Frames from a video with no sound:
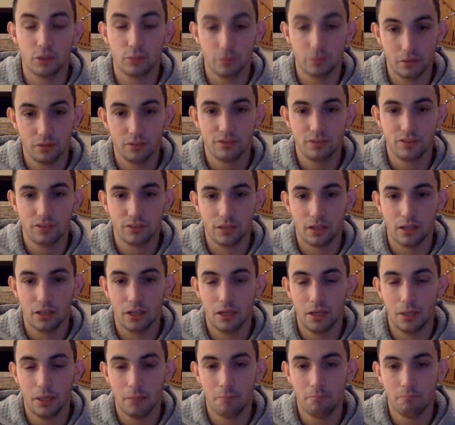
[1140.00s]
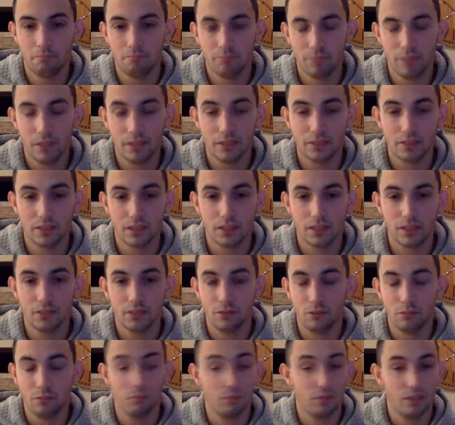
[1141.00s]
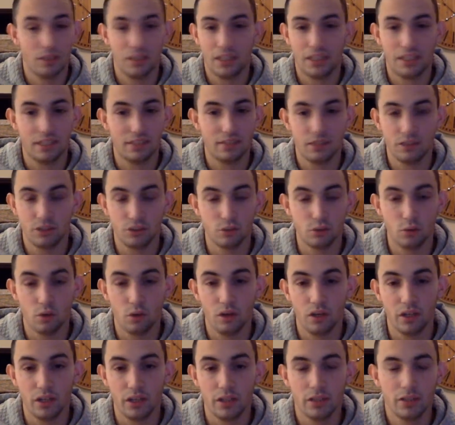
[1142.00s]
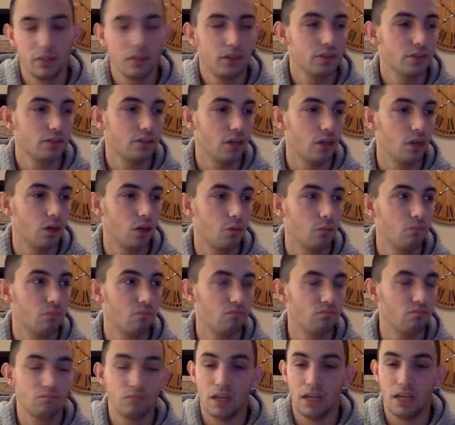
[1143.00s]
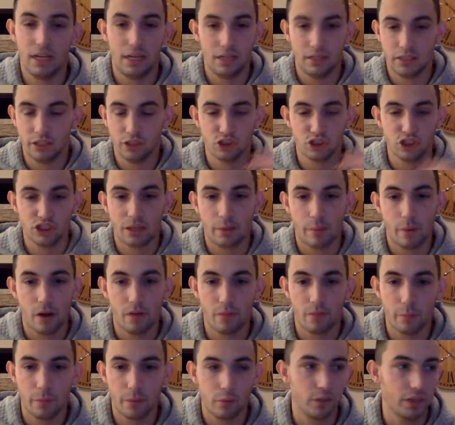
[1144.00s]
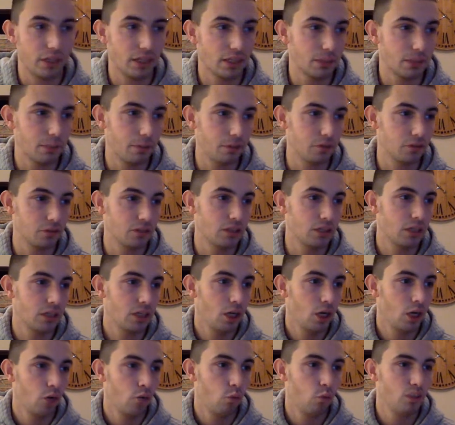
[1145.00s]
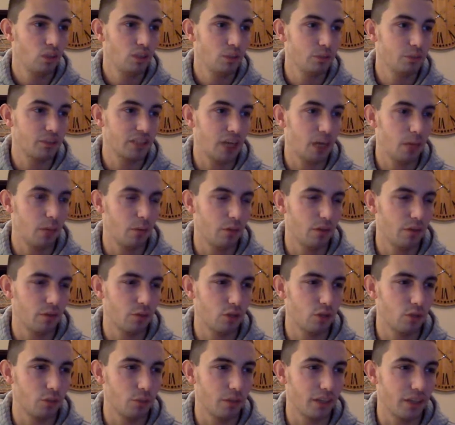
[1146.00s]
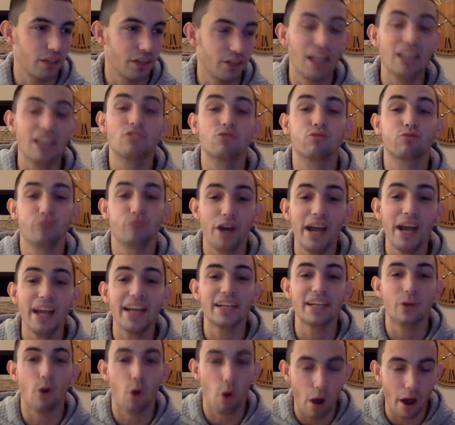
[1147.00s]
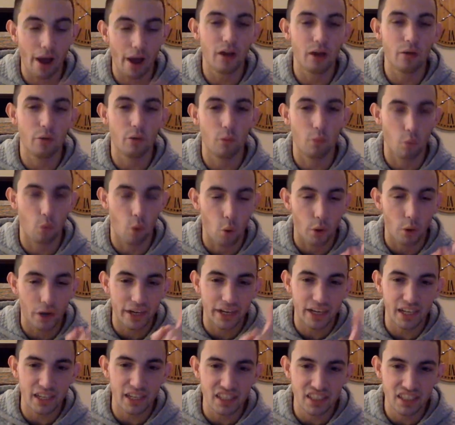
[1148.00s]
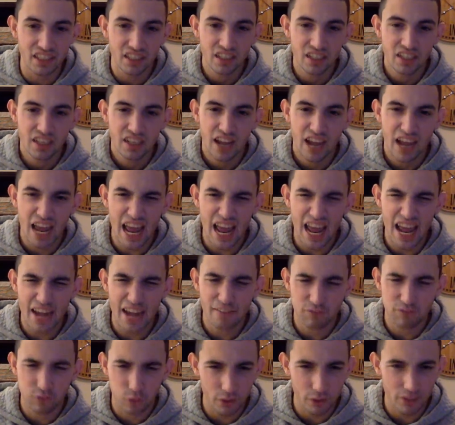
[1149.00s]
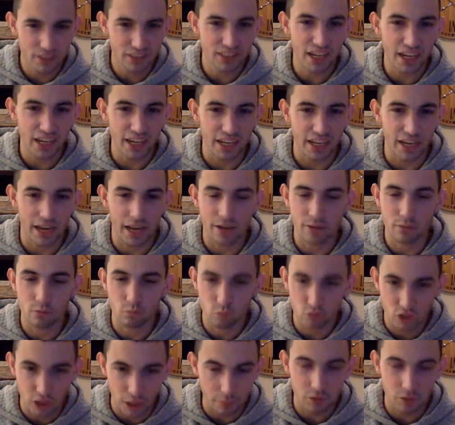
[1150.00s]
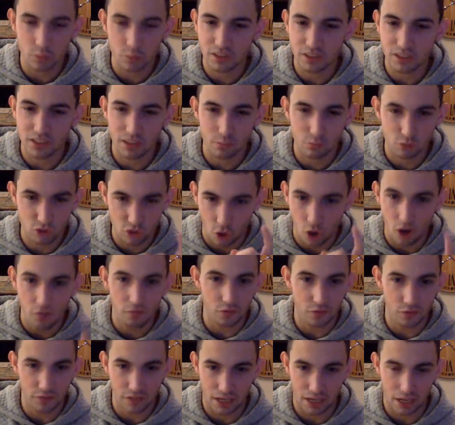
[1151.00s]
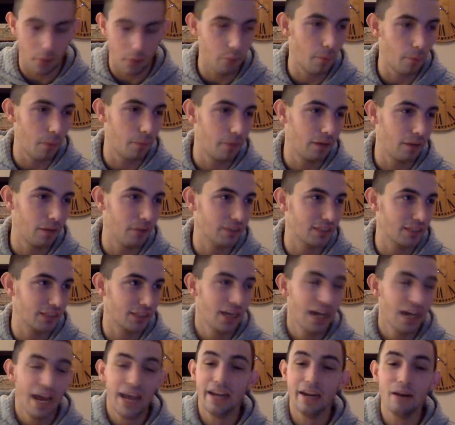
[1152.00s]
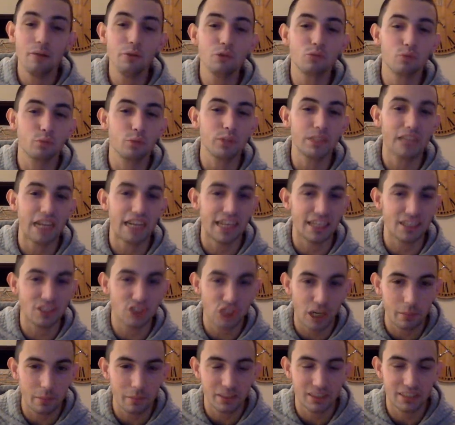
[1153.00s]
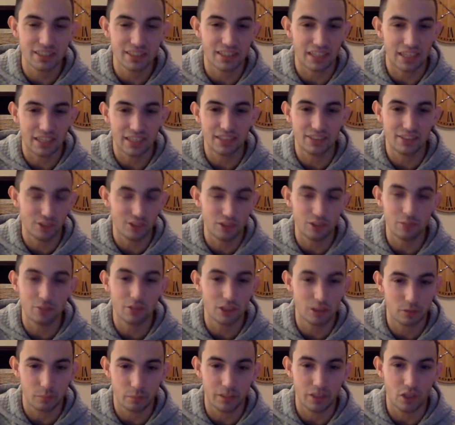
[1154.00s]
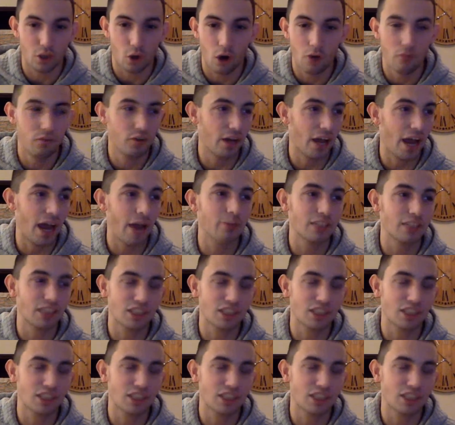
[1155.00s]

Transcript: Bills as they continue to roll here. So, and they're just coming off a big one against the Patriots. One team is terrible in the Rose Bowl that year. That's right, Oregon and Florida State. And Jameis Winston was awful in that. I remember that was and I was rooting against Jameis because I considered him just to be an awful guy. I